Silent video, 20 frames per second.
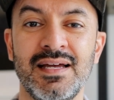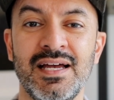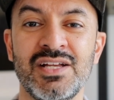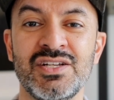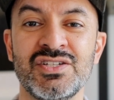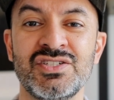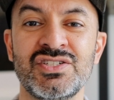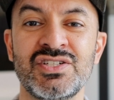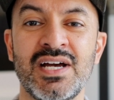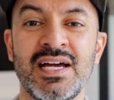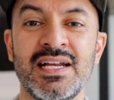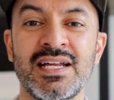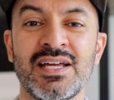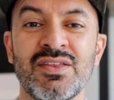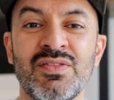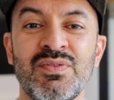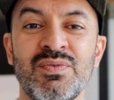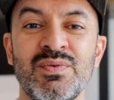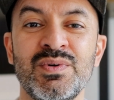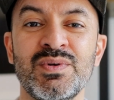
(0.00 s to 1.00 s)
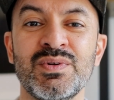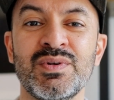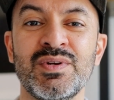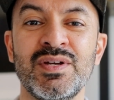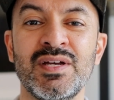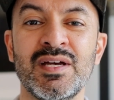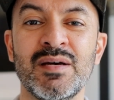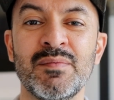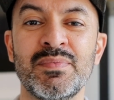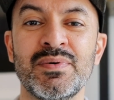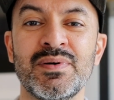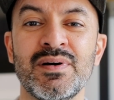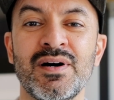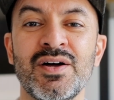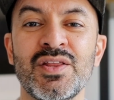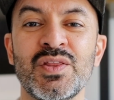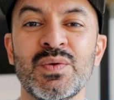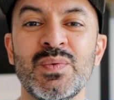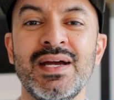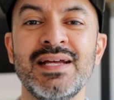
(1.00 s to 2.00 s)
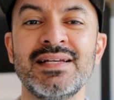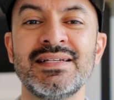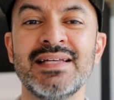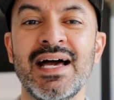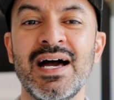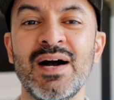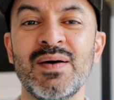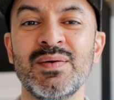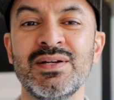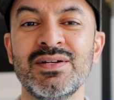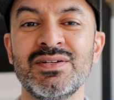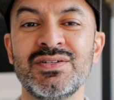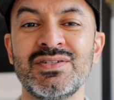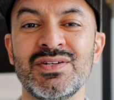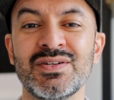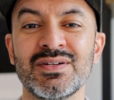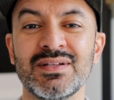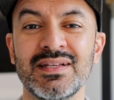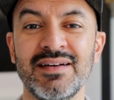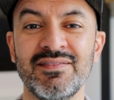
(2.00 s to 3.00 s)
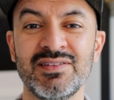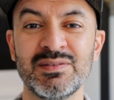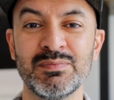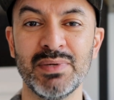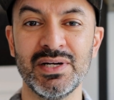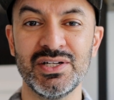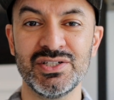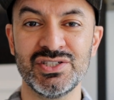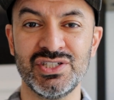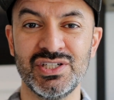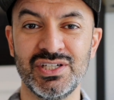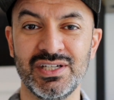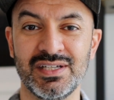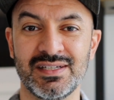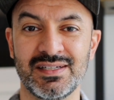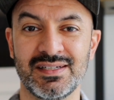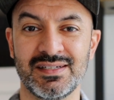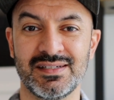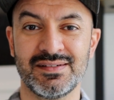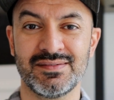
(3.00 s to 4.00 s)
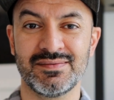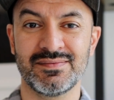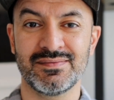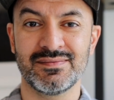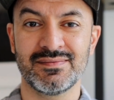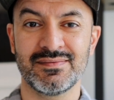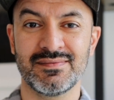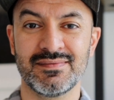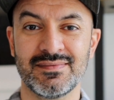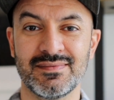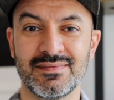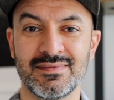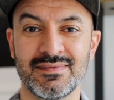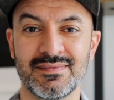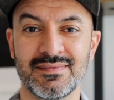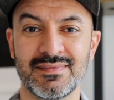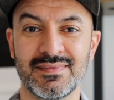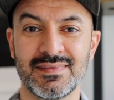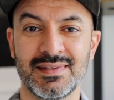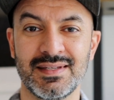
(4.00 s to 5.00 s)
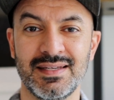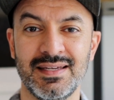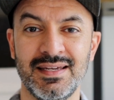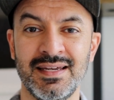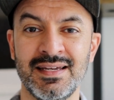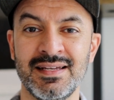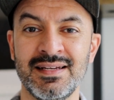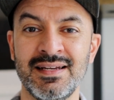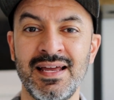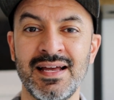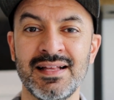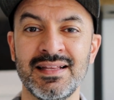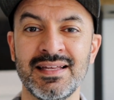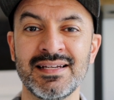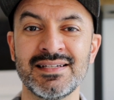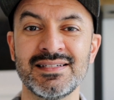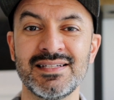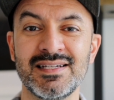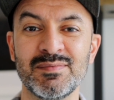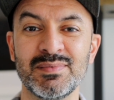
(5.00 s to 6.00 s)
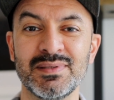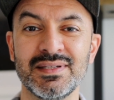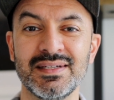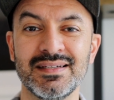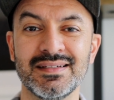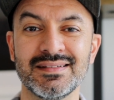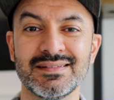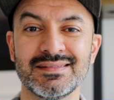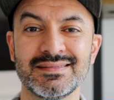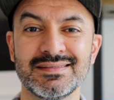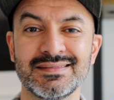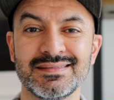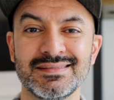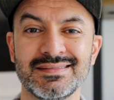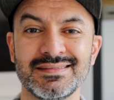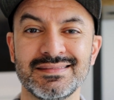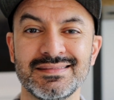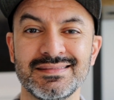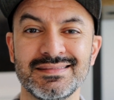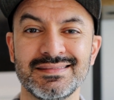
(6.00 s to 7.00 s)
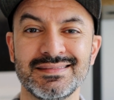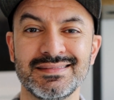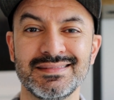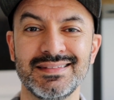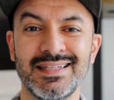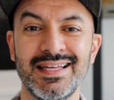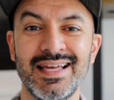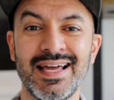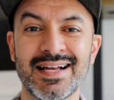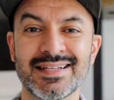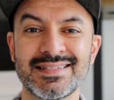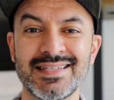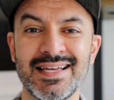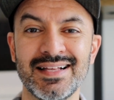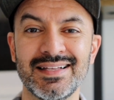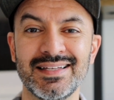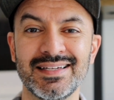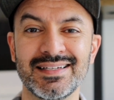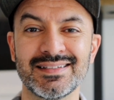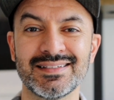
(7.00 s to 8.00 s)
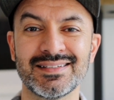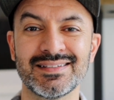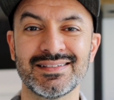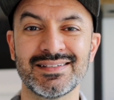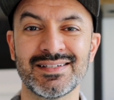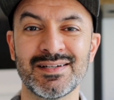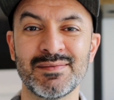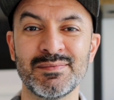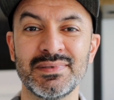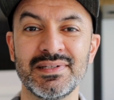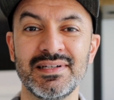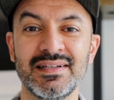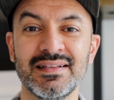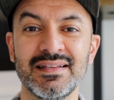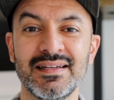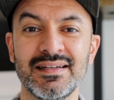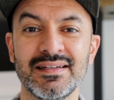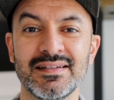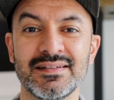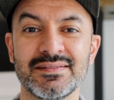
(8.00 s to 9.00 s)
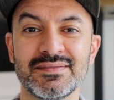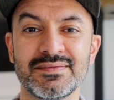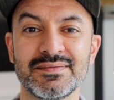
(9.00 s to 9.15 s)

and shining through your hip all the way down into your left butt cheek. Inhaling deeply, exhaling completely.